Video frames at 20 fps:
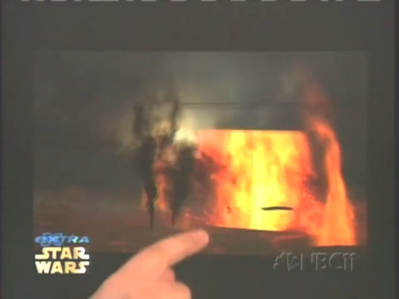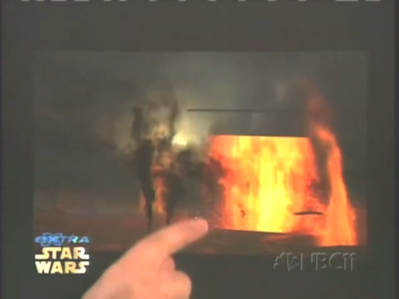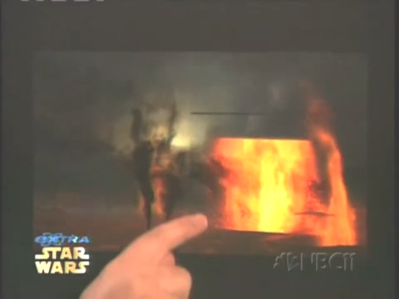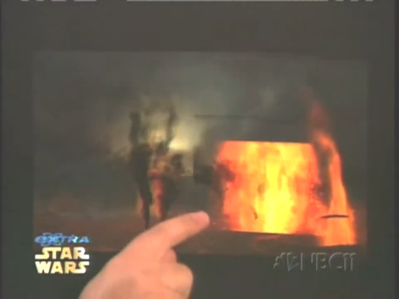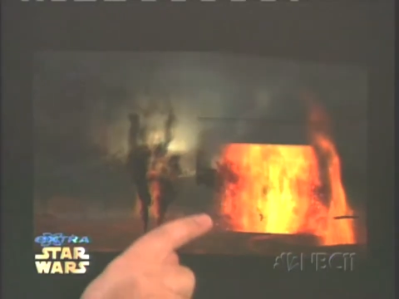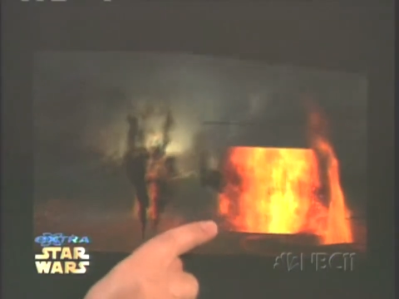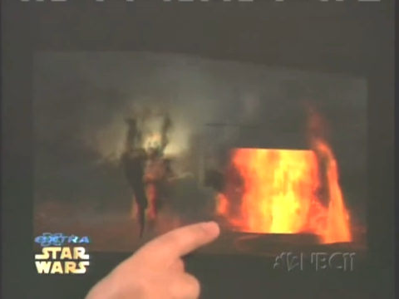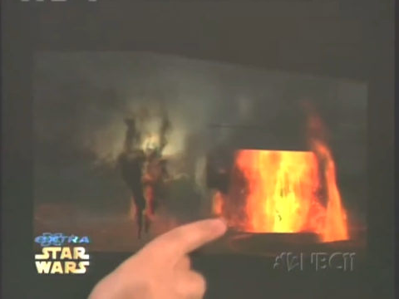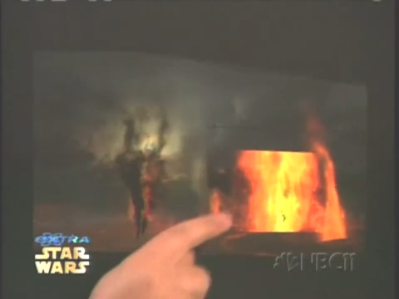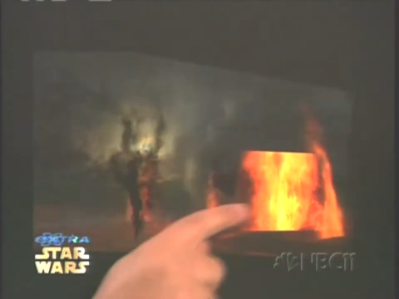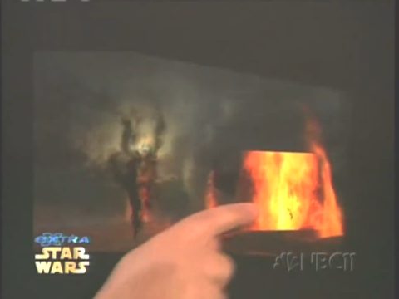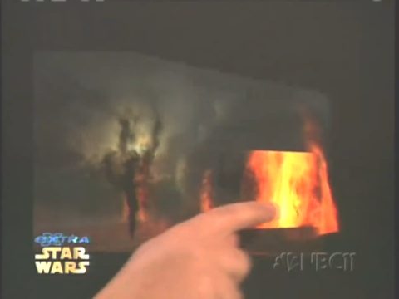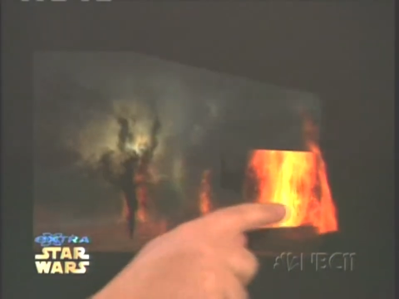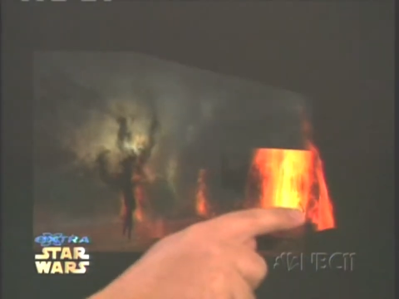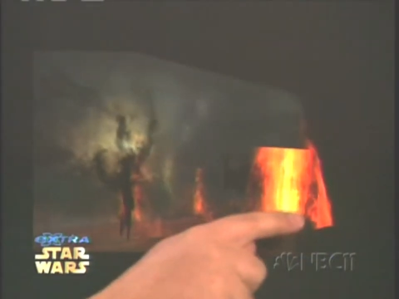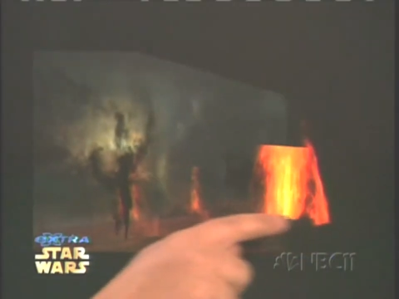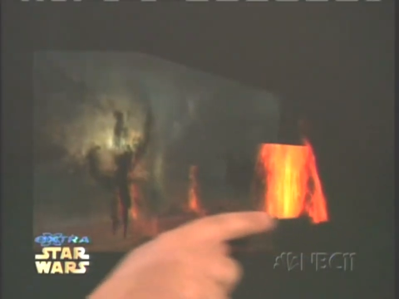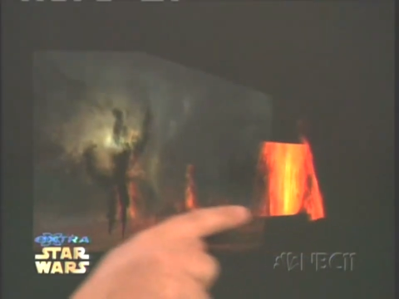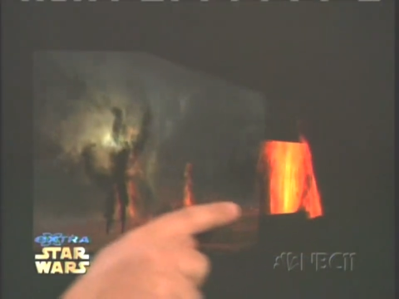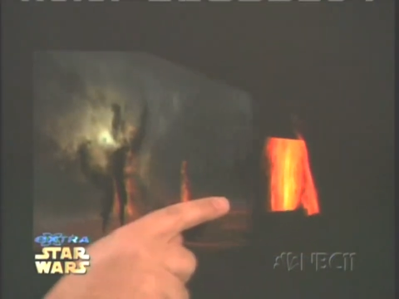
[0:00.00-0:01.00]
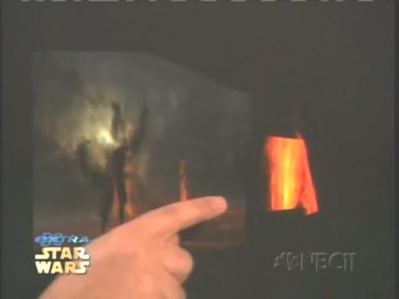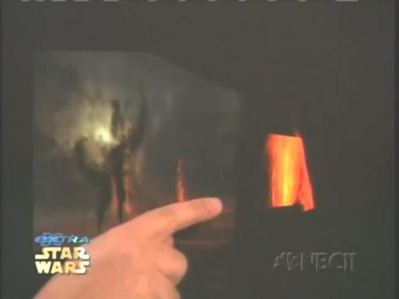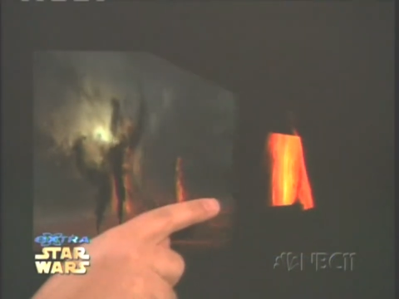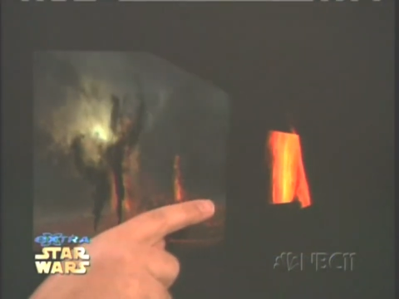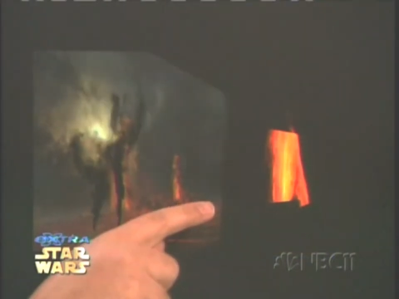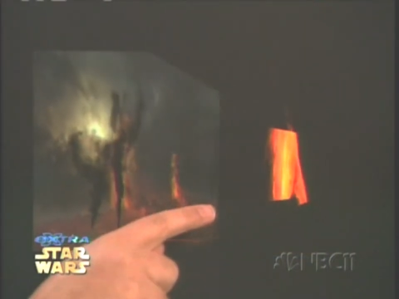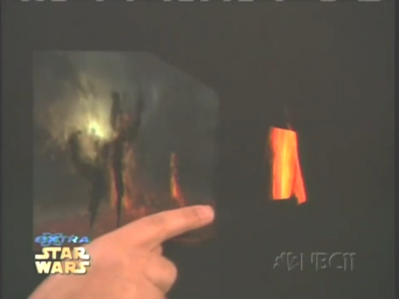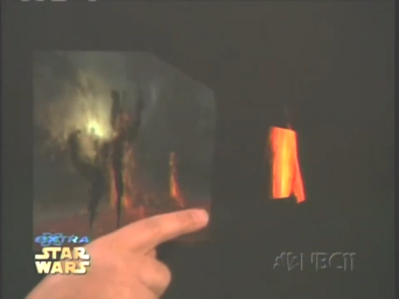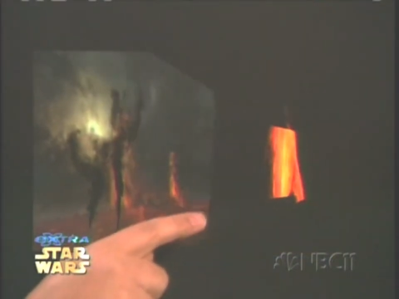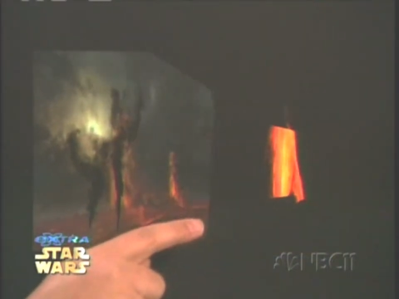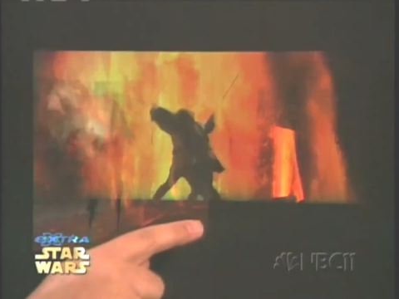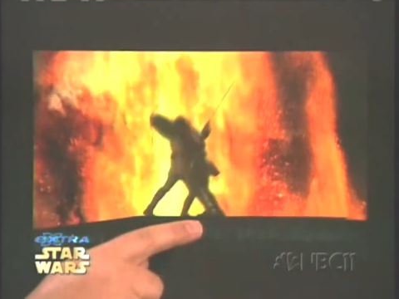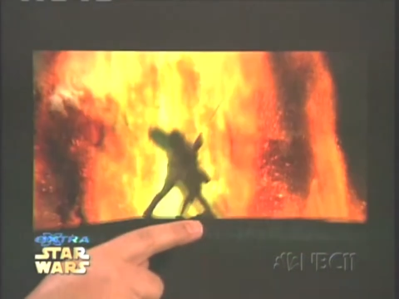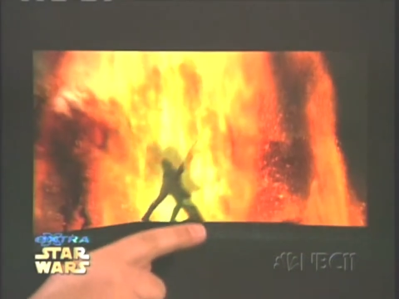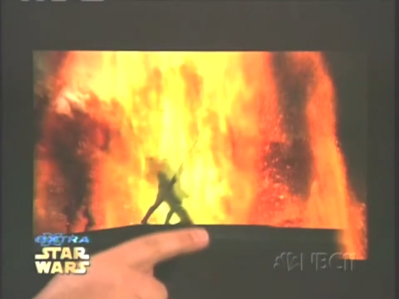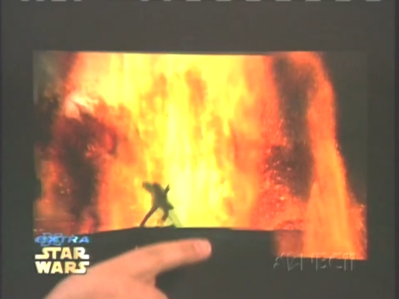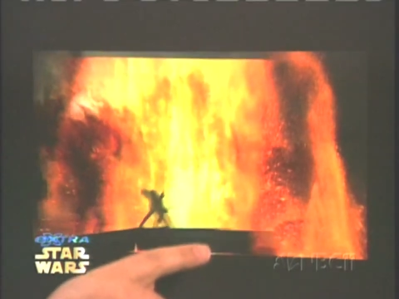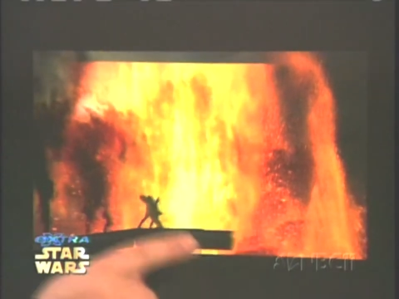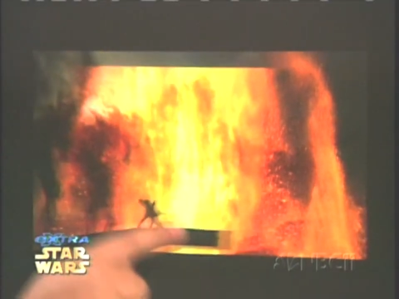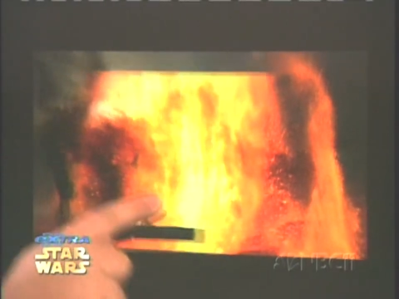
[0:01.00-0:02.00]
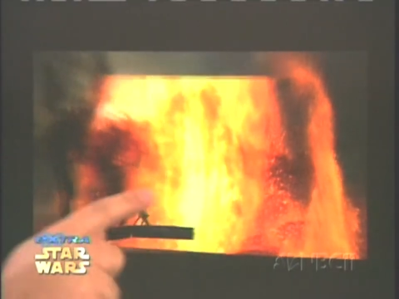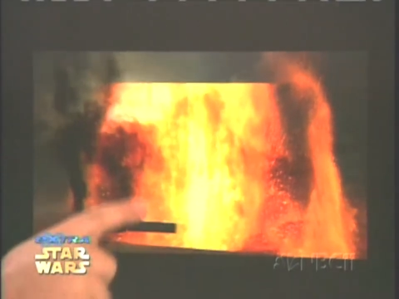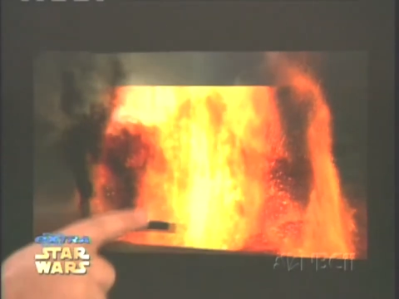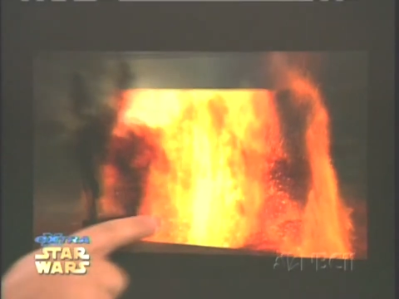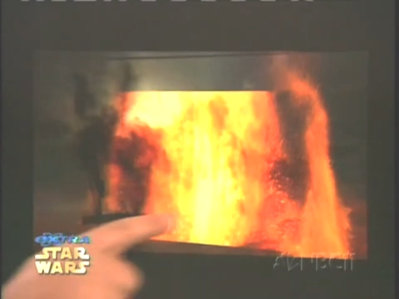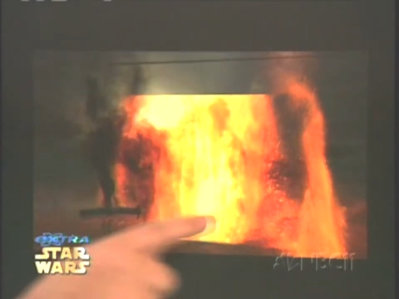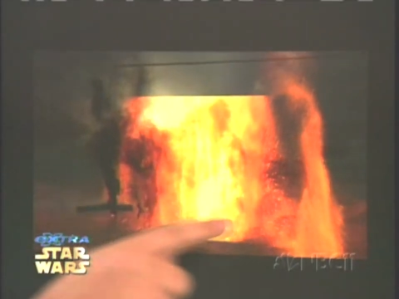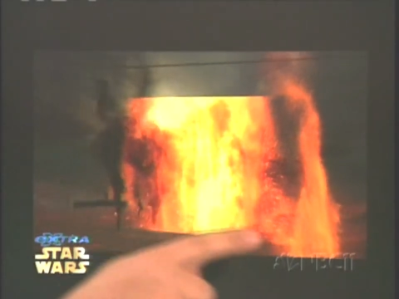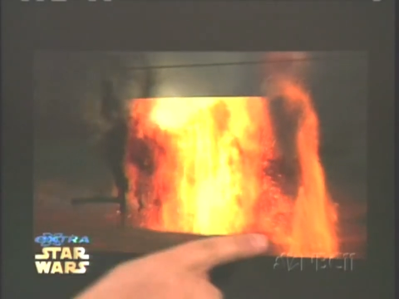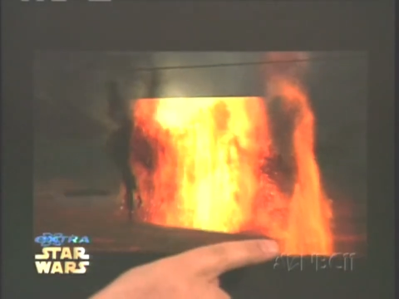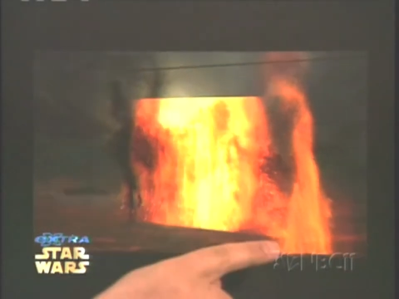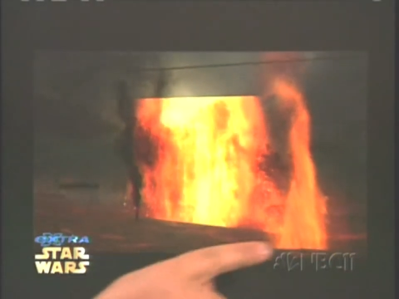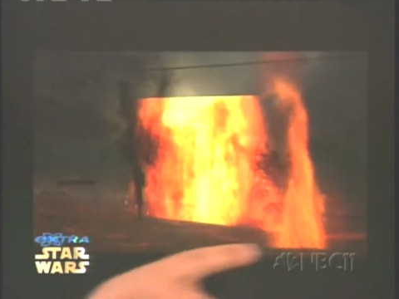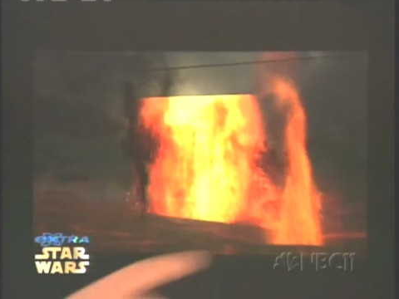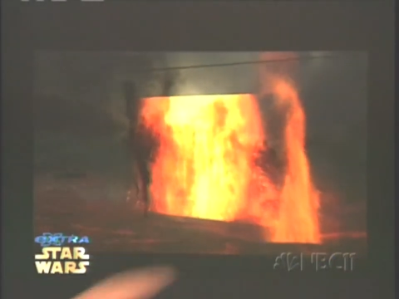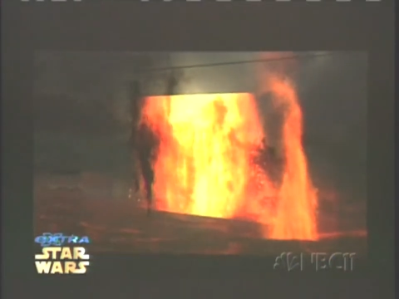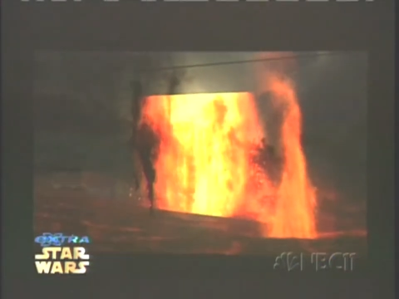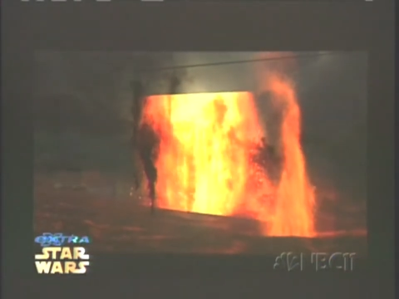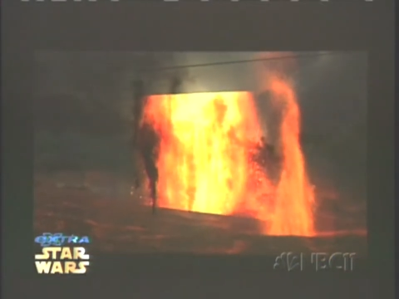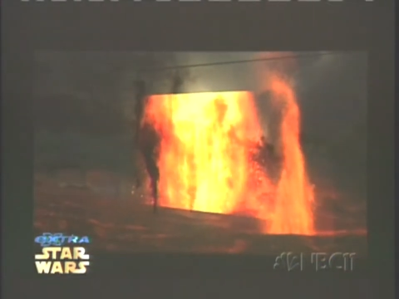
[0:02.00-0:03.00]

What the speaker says: [unreadable: no face in view]